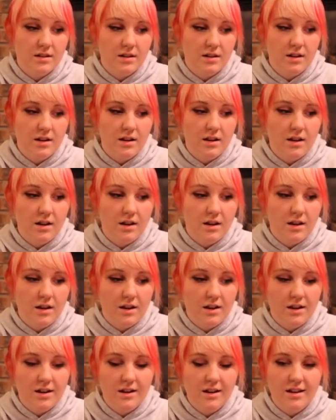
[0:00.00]

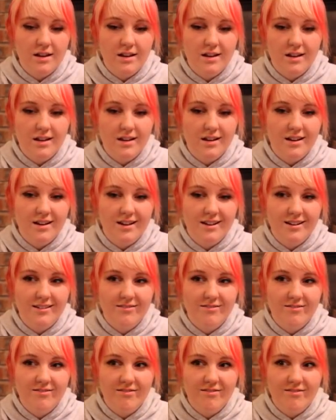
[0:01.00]

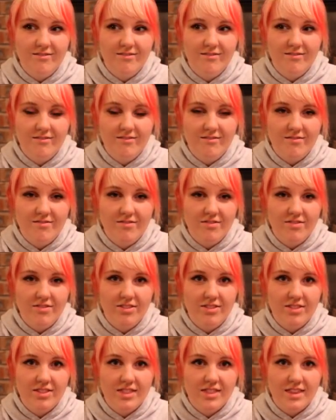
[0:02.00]

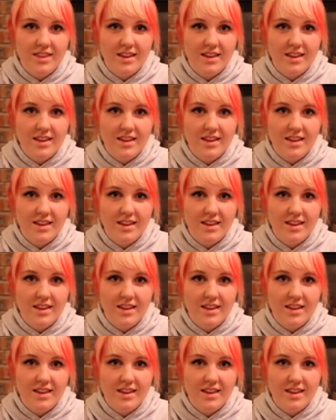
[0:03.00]
[no speech]